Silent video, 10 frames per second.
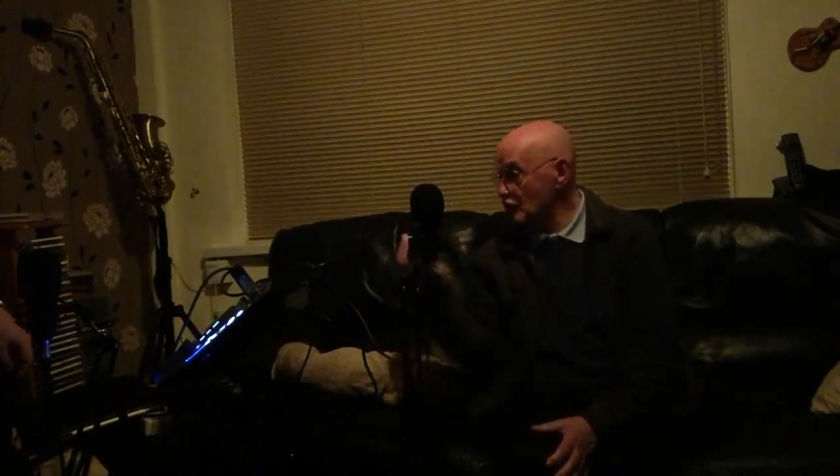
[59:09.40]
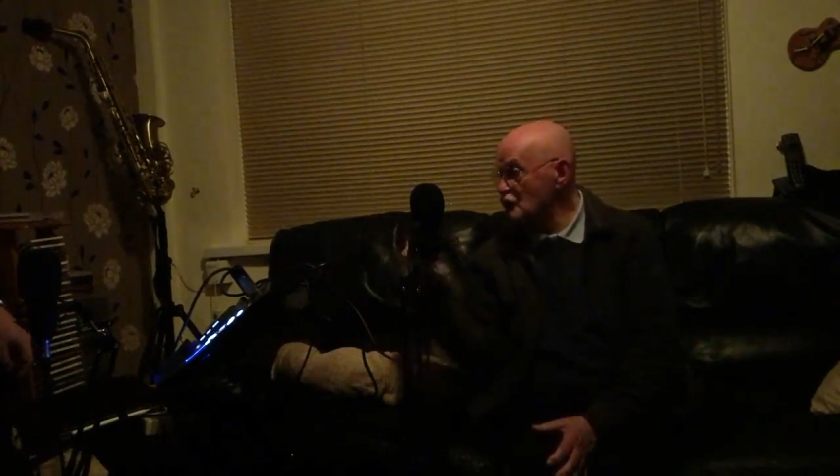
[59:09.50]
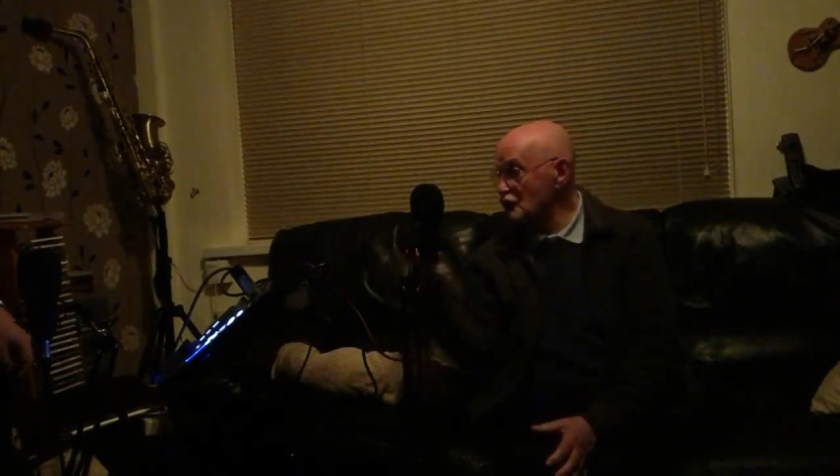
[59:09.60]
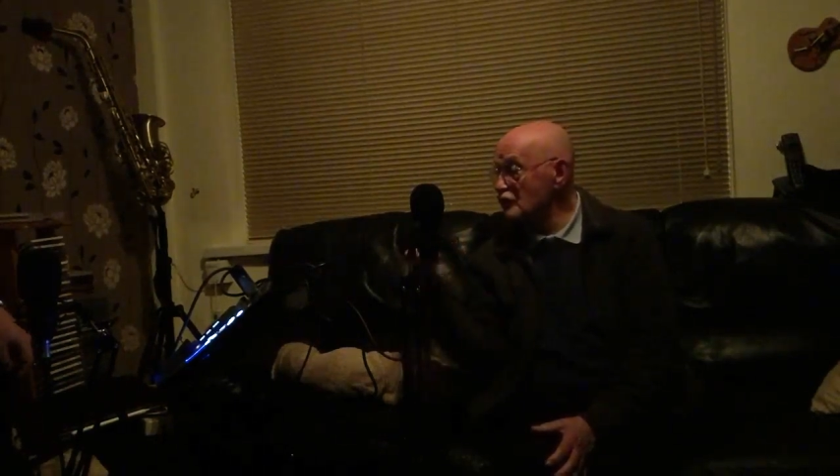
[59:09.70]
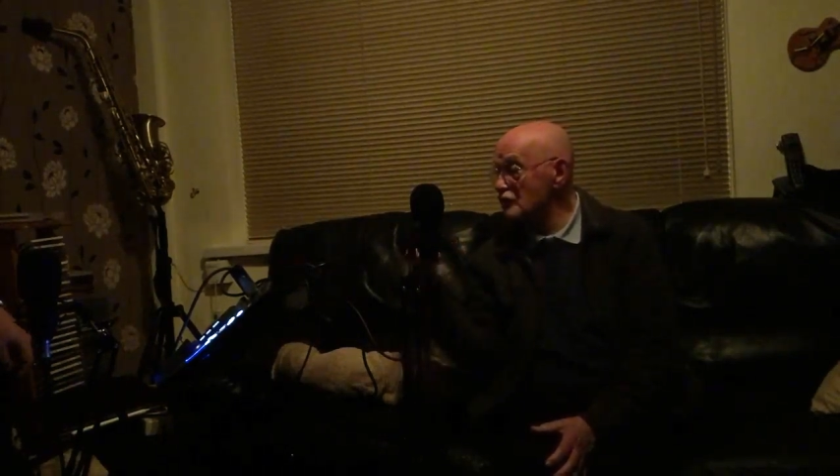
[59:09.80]
on
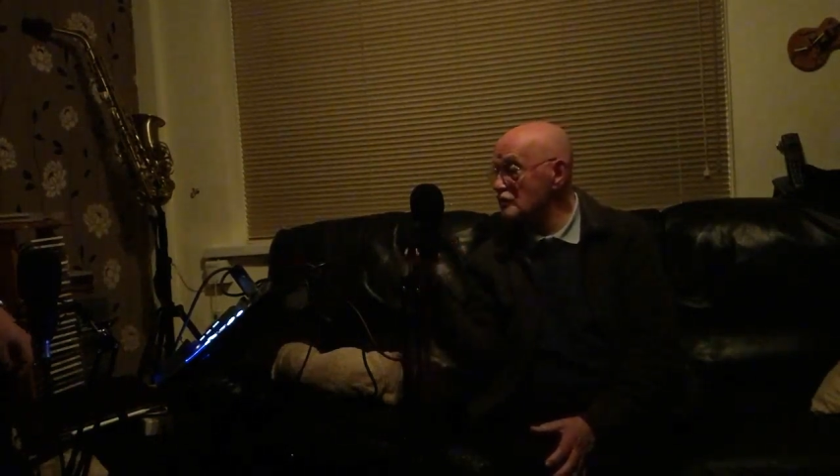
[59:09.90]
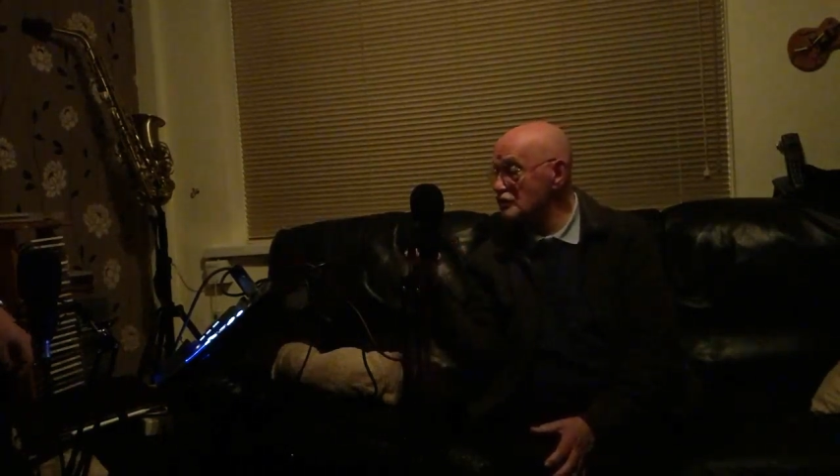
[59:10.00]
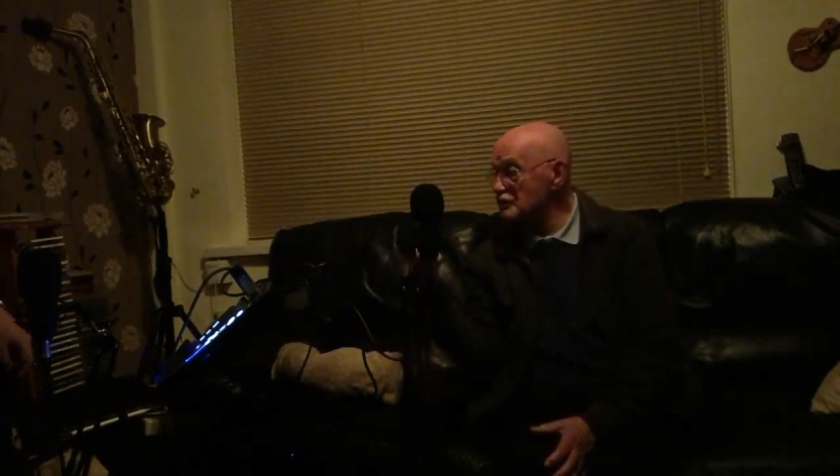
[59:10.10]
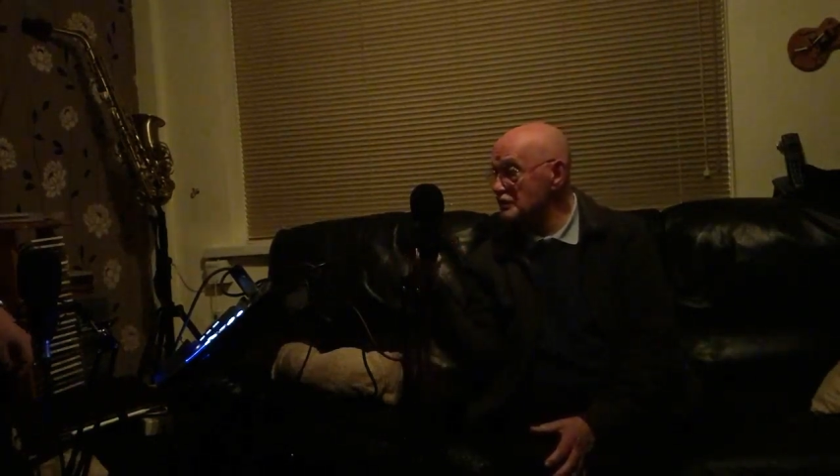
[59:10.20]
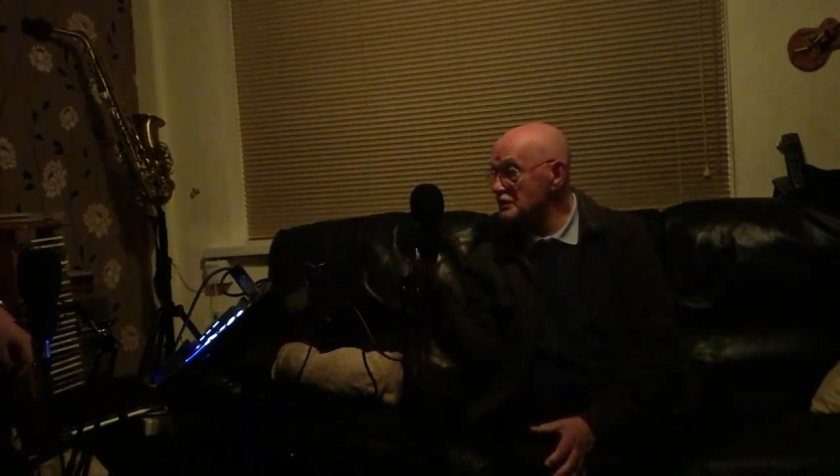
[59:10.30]

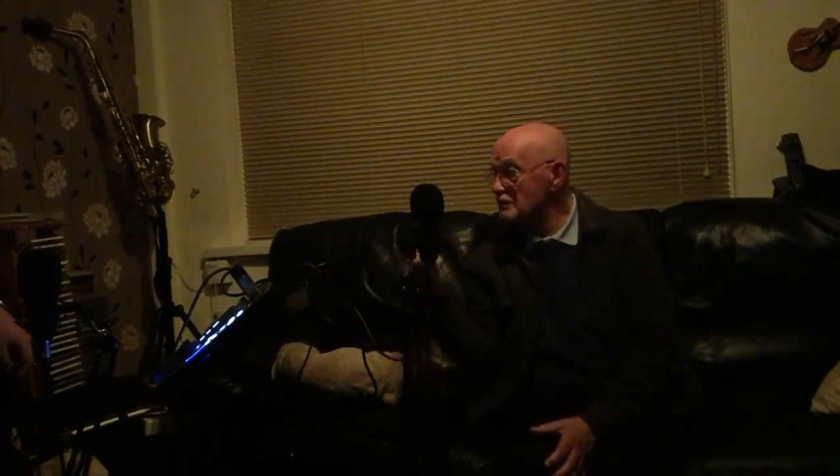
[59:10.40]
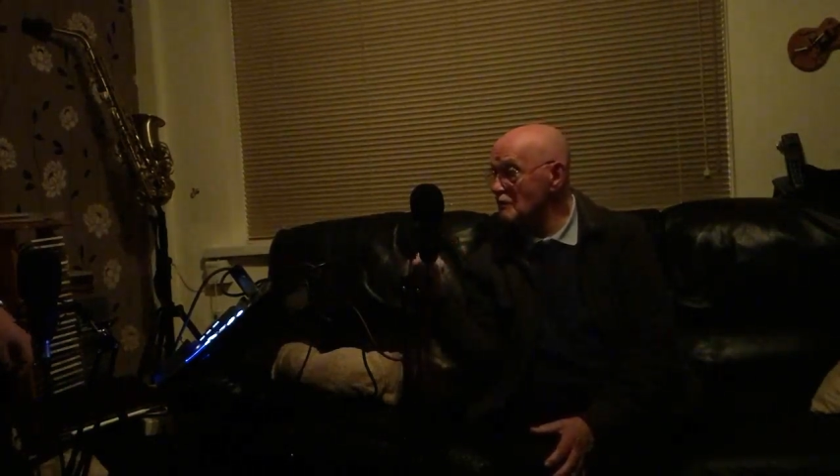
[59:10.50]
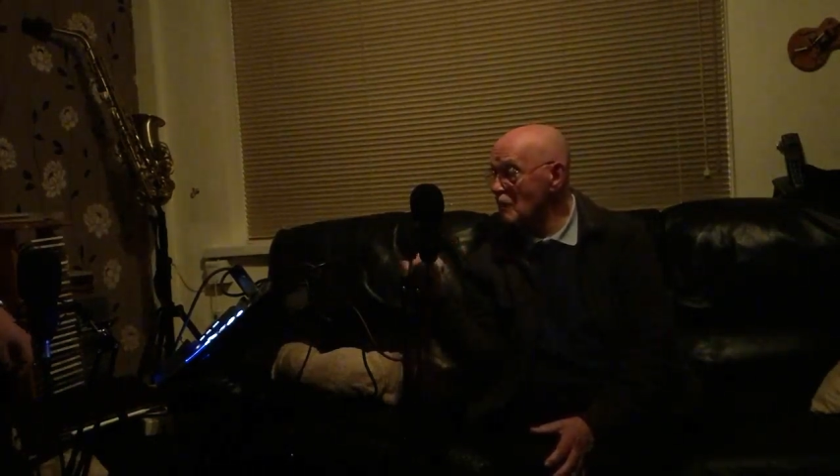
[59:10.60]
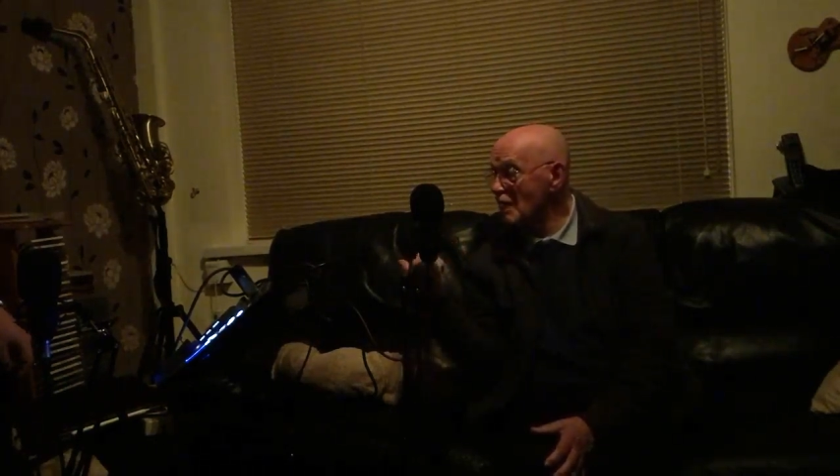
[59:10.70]
Sucky Street,